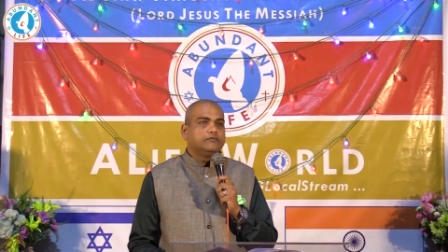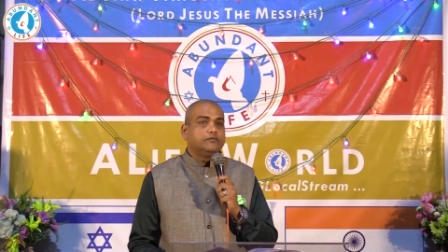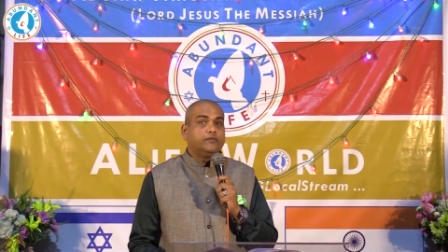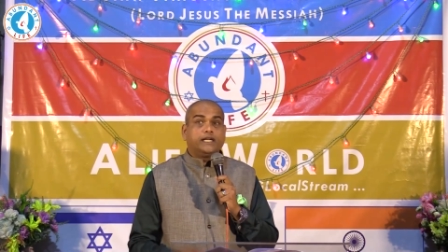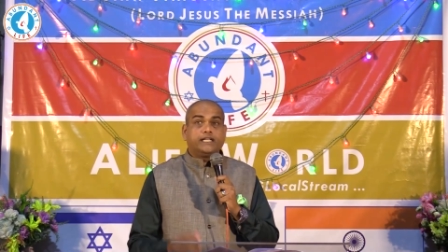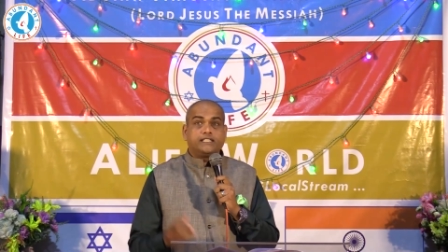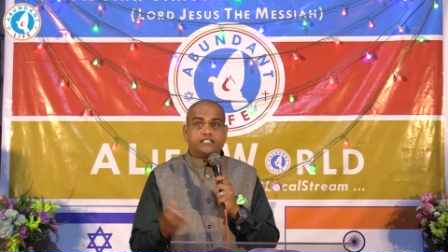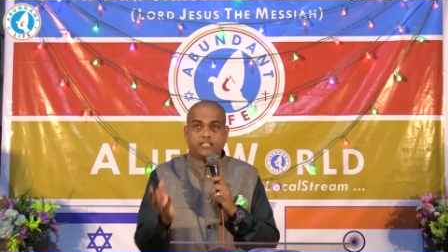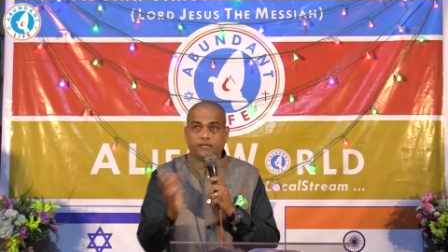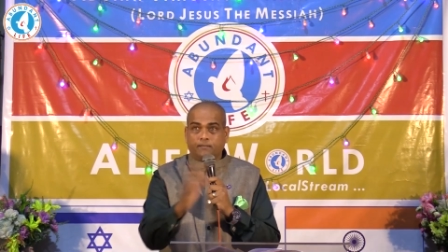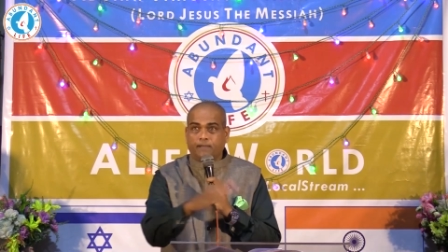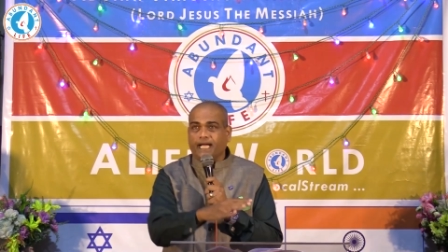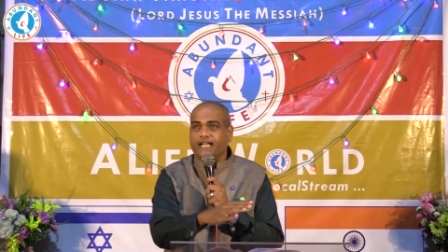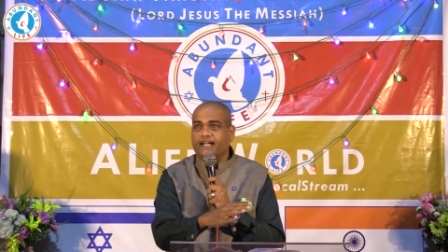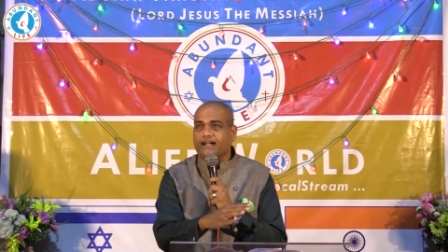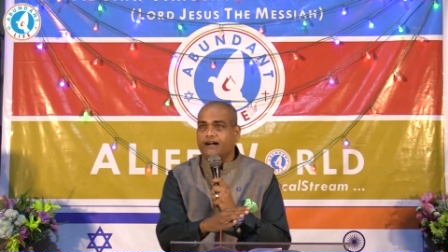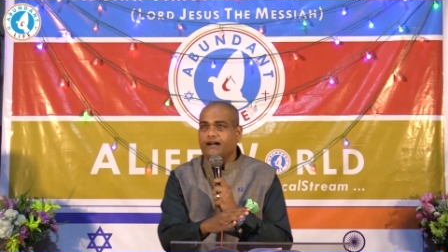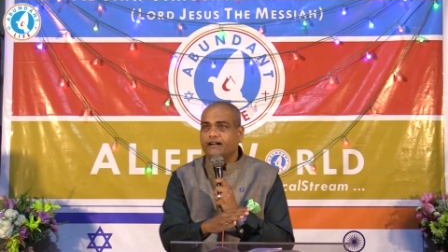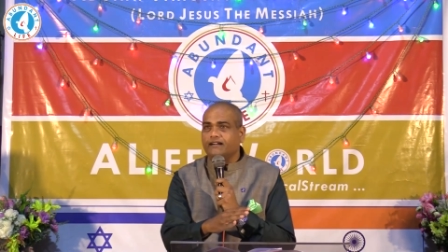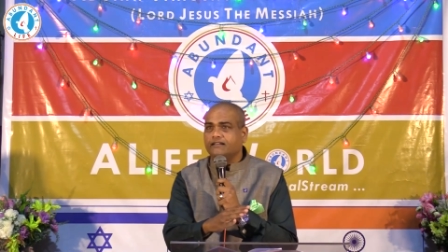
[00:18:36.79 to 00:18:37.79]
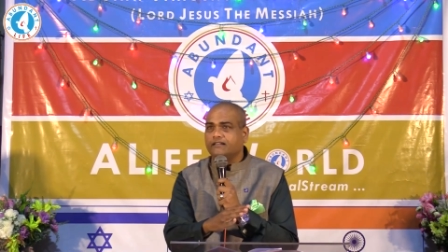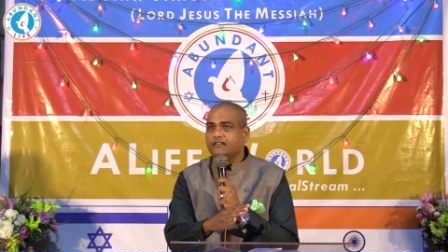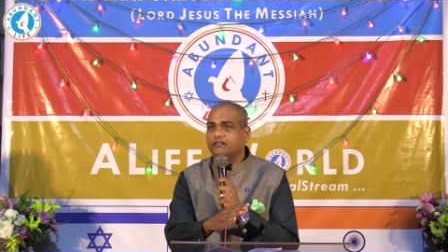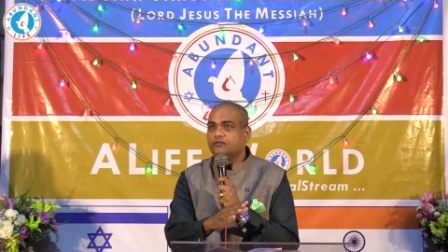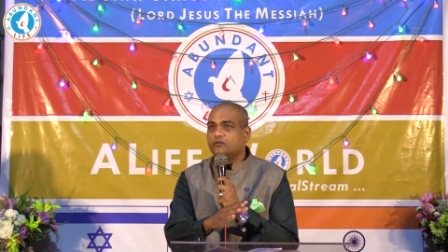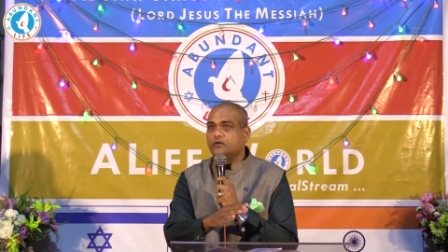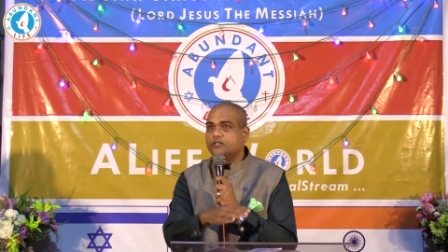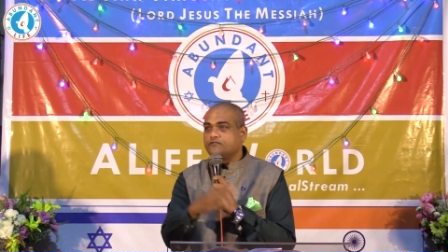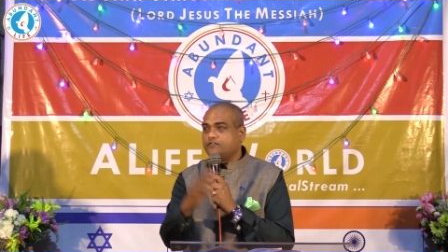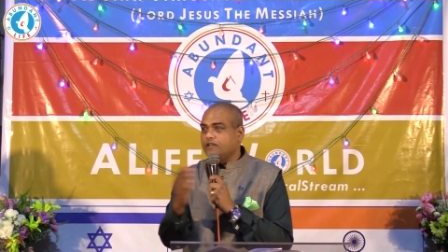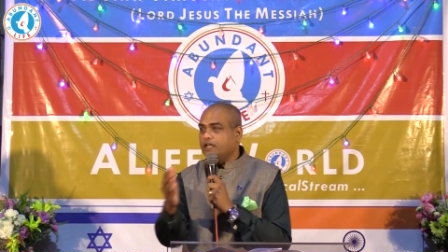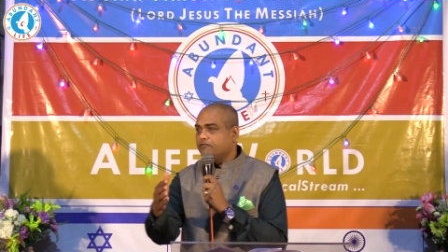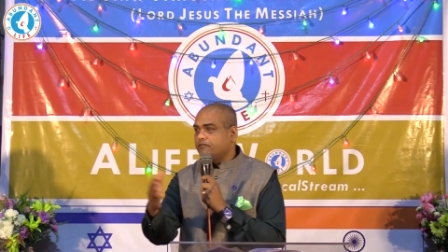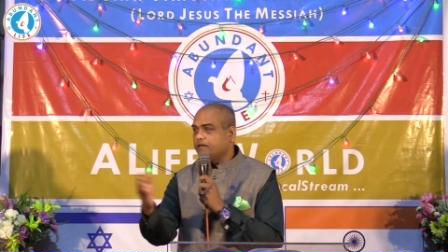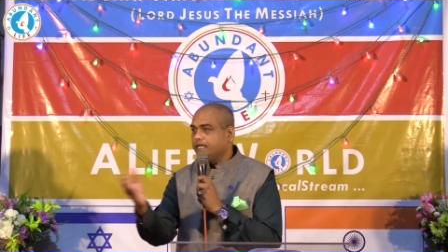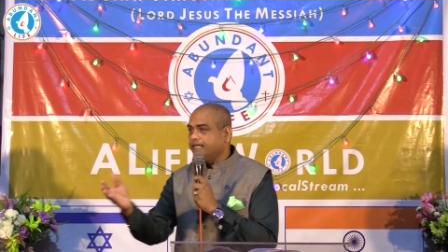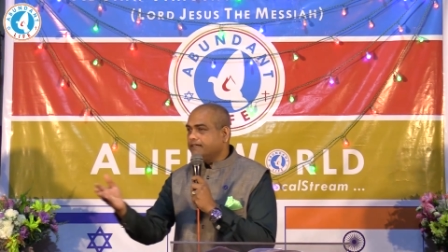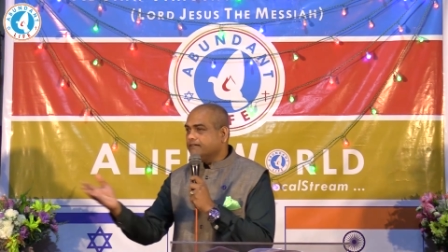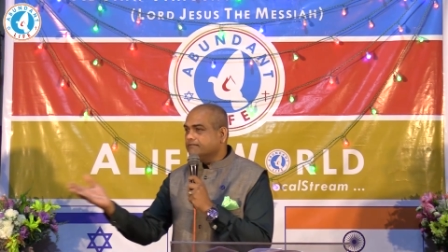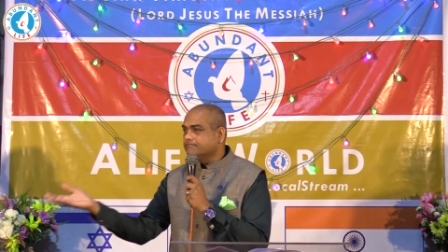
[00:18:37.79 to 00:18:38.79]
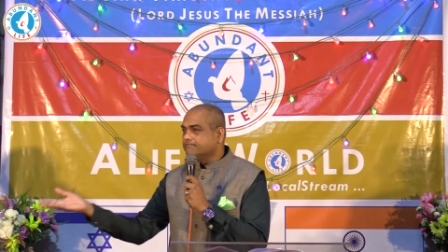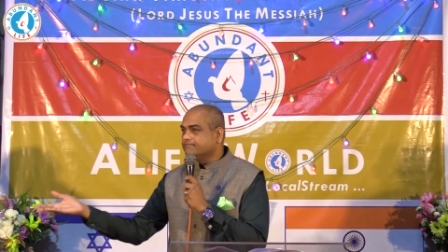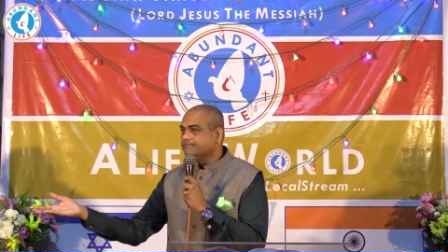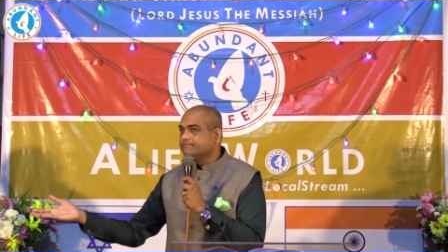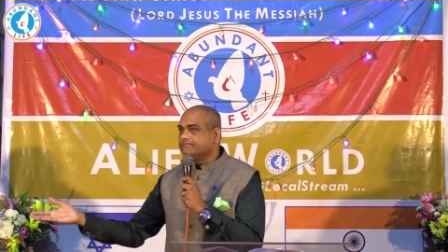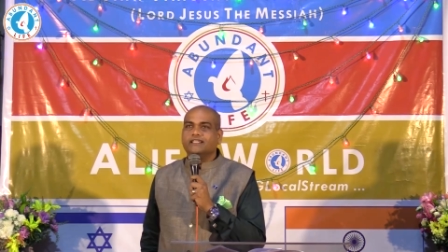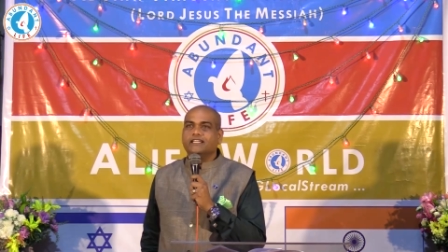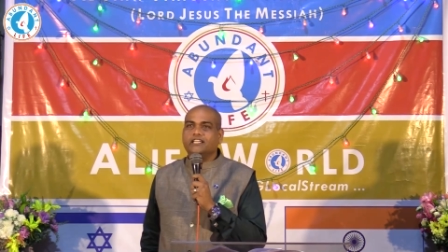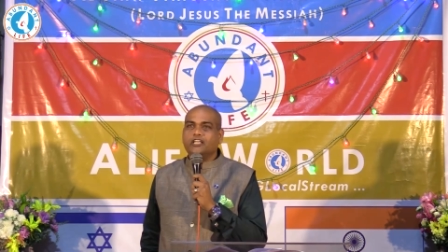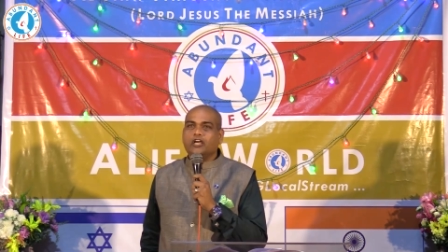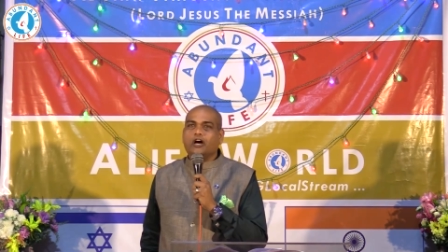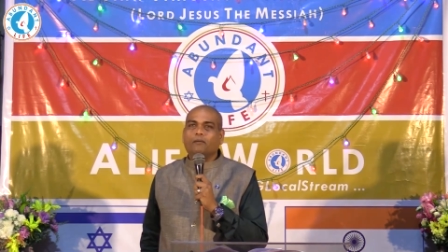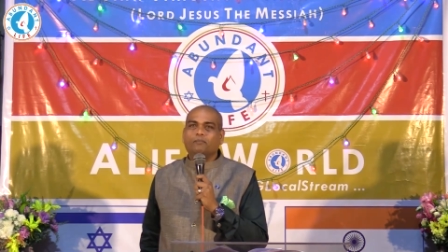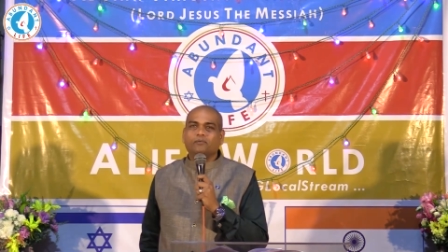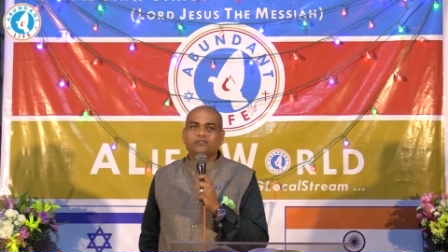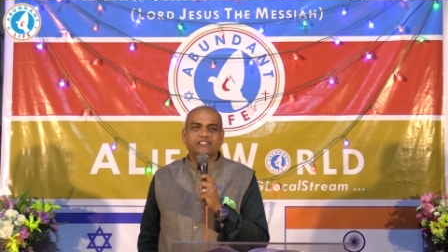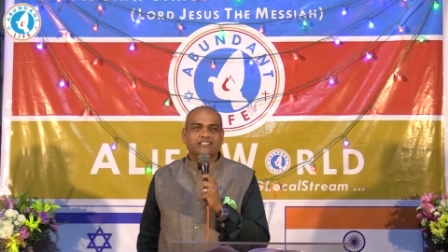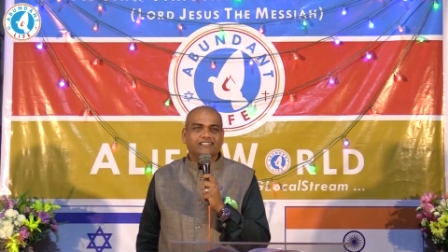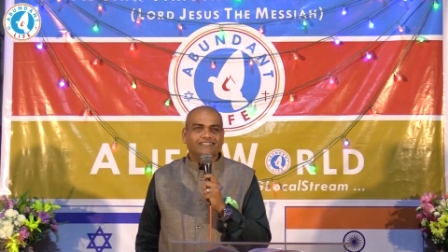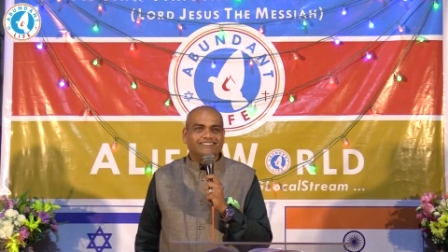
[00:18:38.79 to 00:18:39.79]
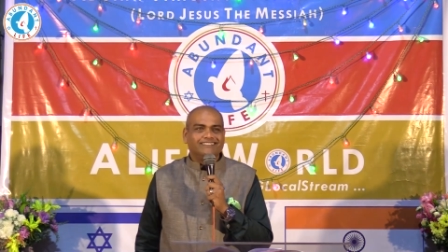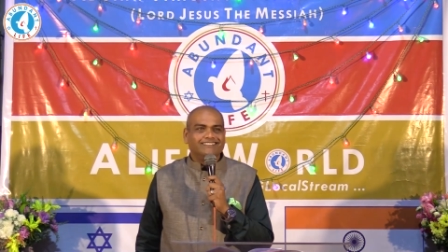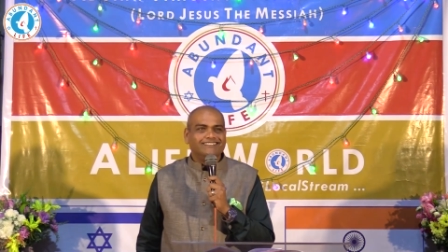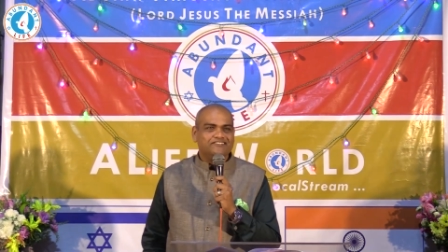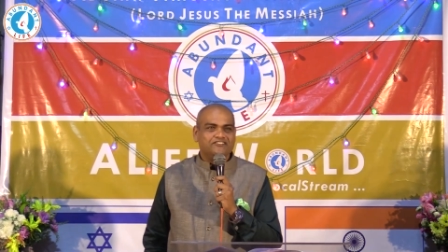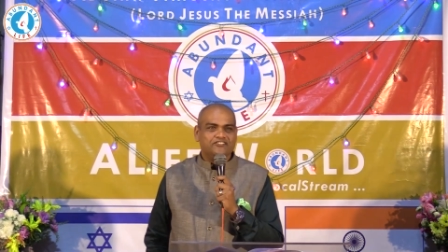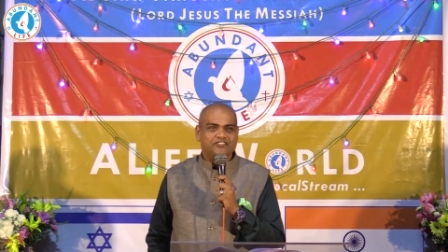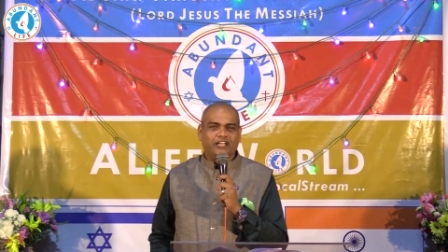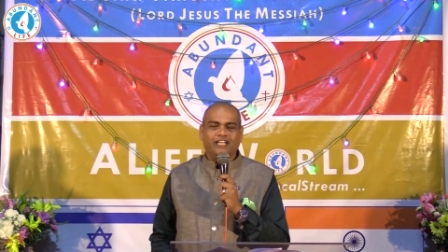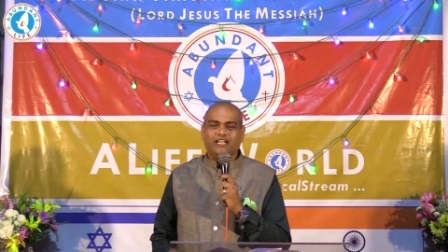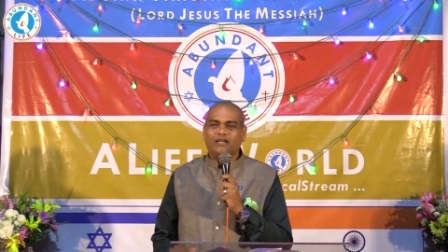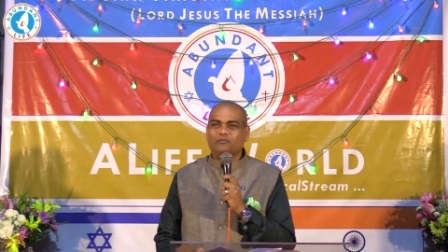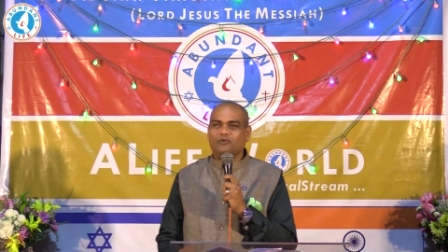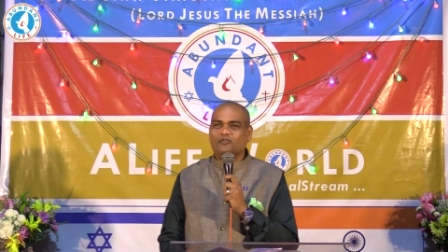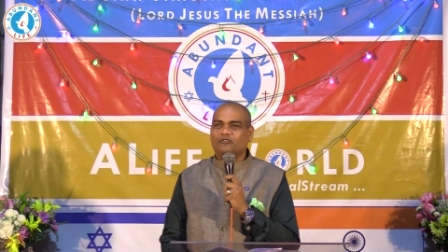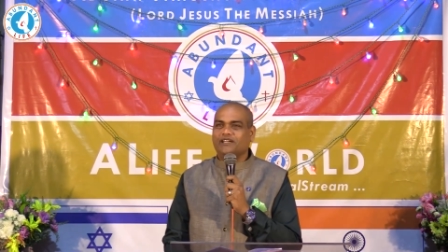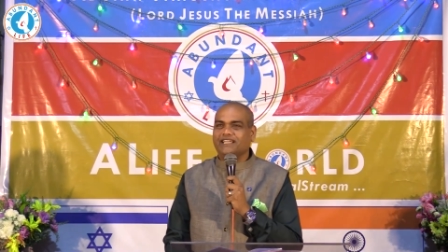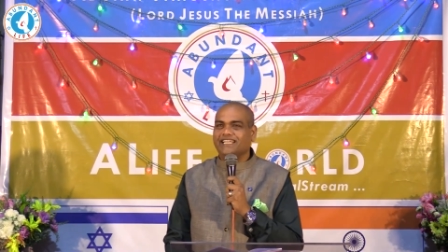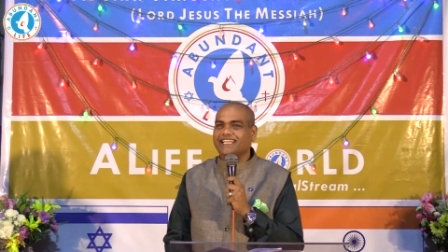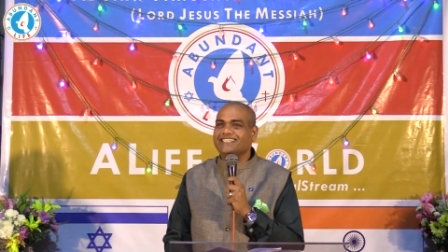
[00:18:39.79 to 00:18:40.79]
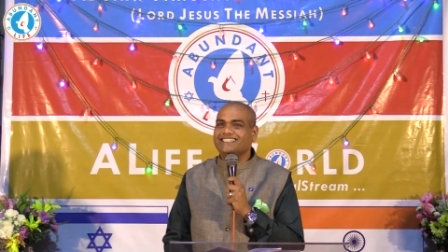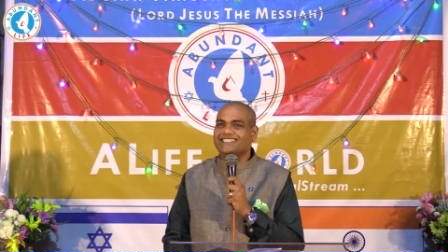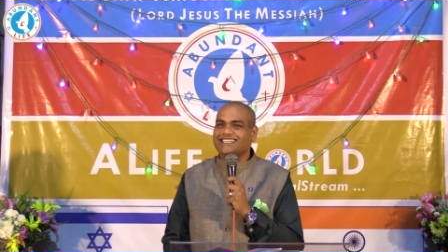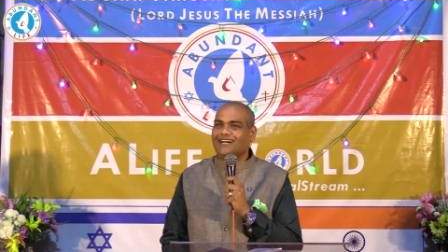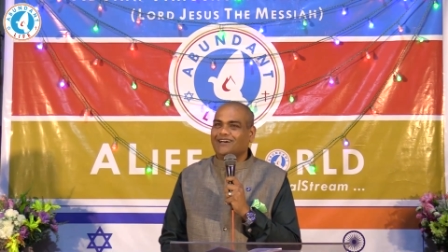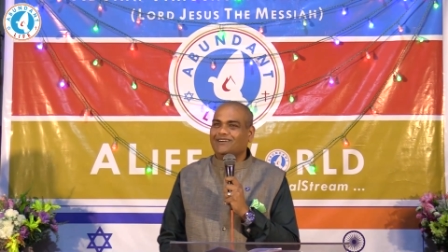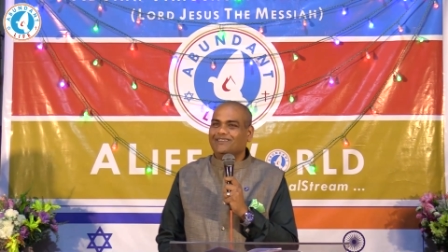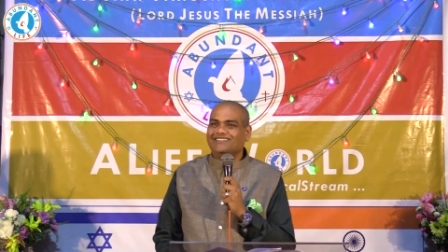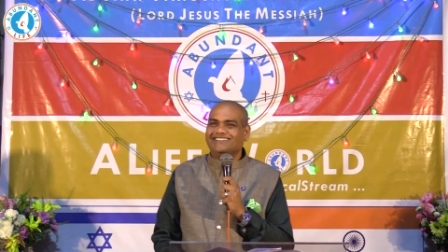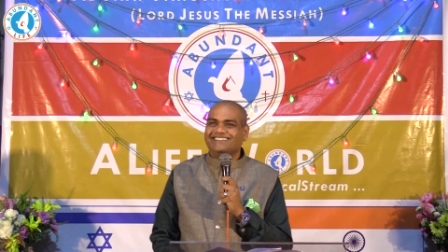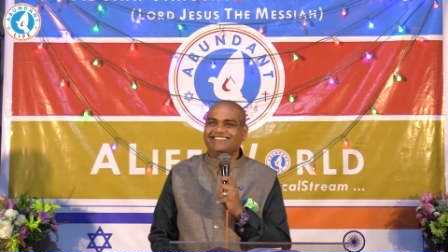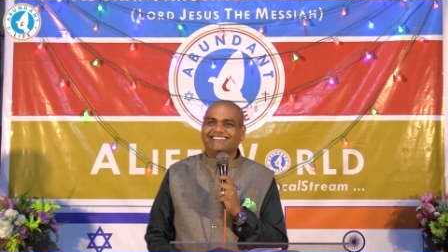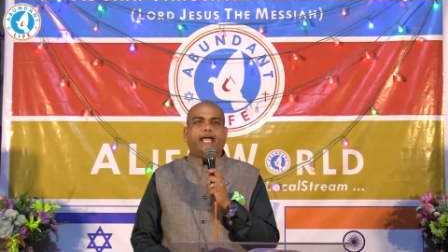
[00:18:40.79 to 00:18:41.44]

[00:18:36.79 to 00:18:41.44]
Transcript: whereas Rebekah was favoring the opposite, Jacob over Esau.